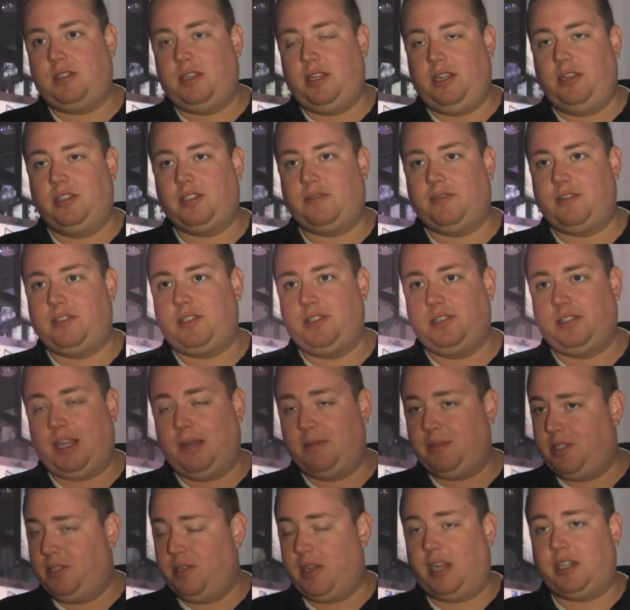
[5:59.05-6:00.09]
the user versus user
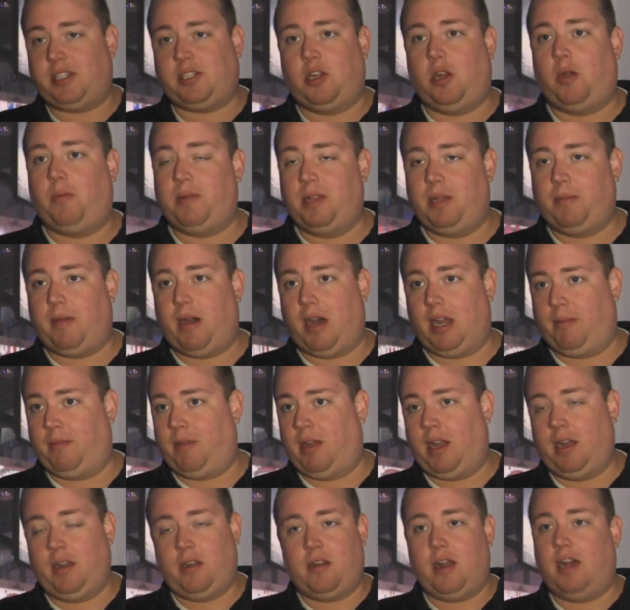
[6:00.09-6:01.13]
games, do not show up in the bottom
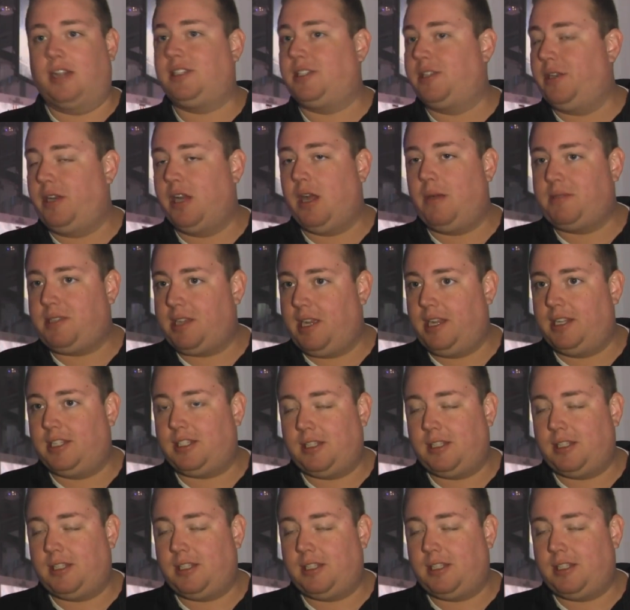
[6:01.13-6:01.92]
line or not studio updates.